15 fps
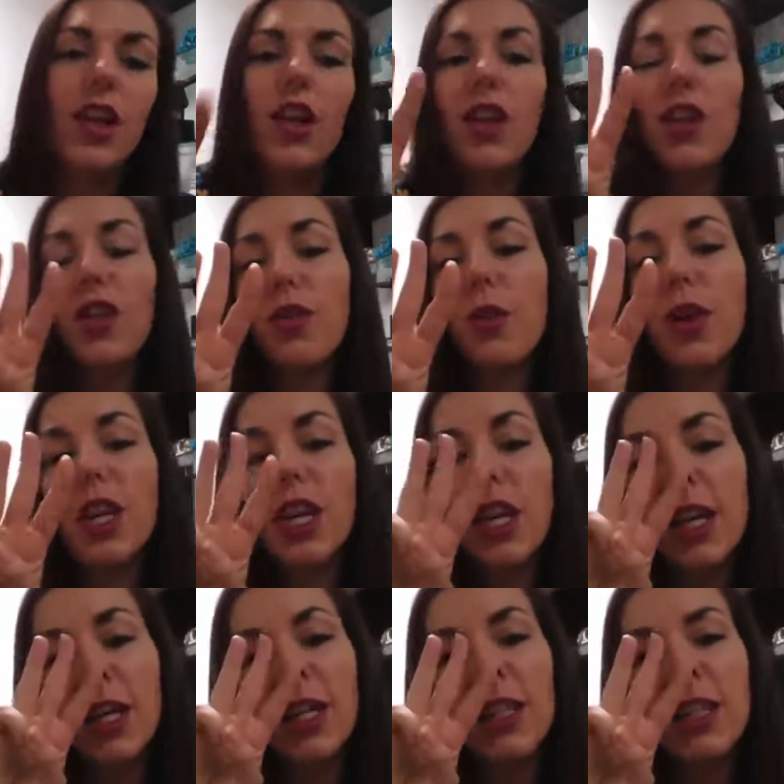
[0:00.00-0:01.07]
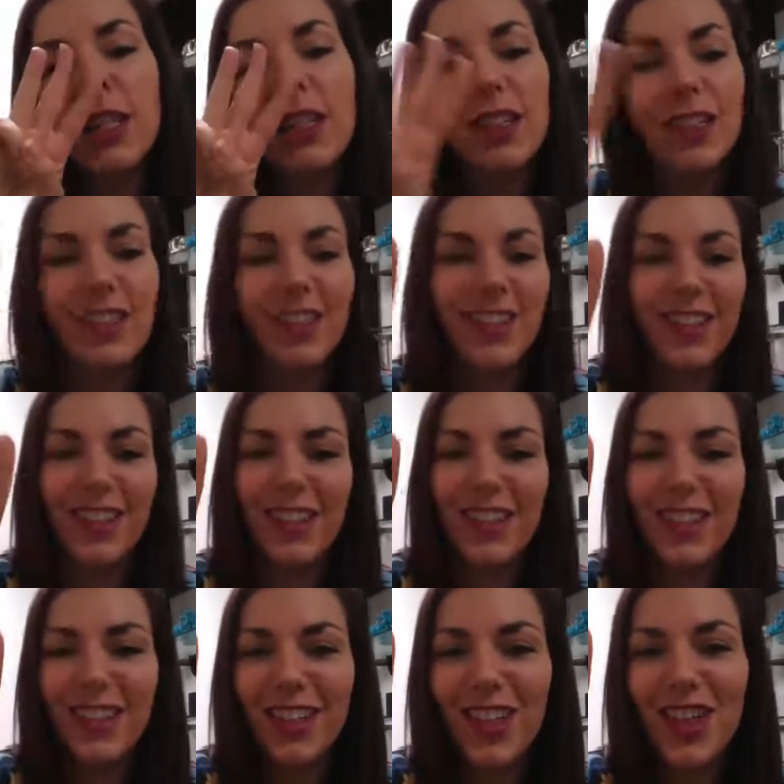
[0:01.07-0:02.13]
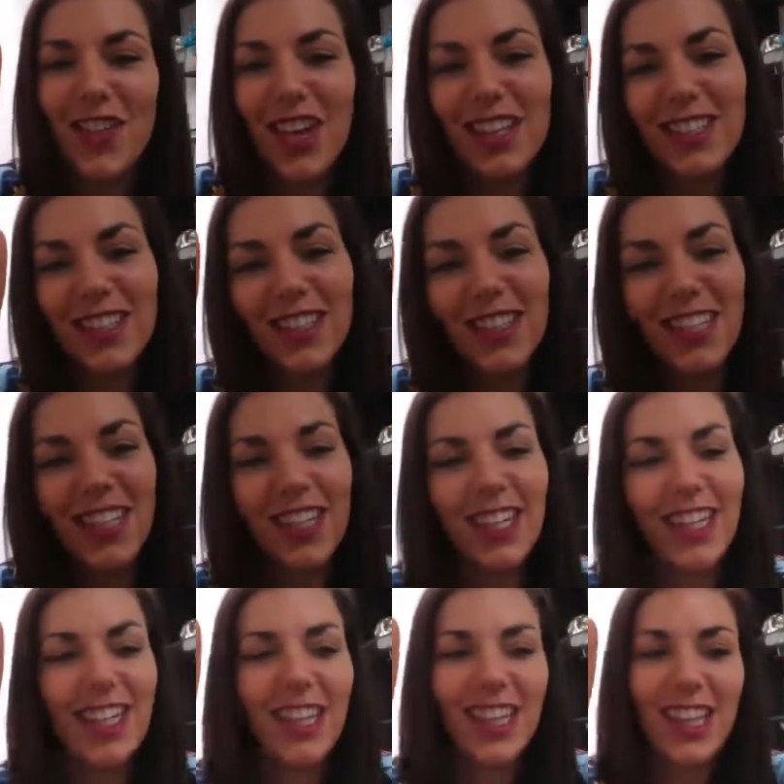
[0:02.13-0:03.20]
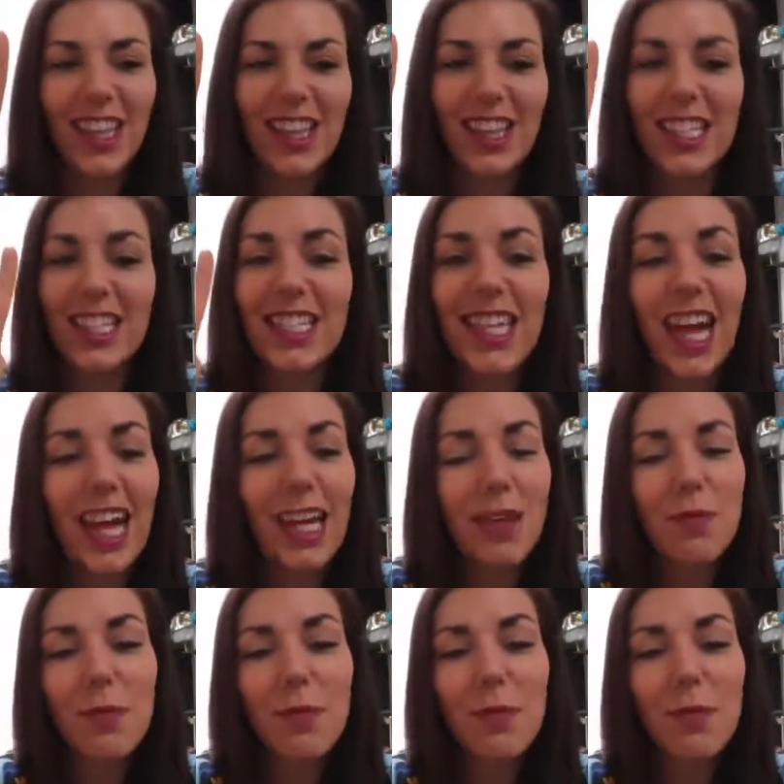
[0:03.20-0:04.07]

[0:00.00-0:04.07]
Three, you've escalated in the type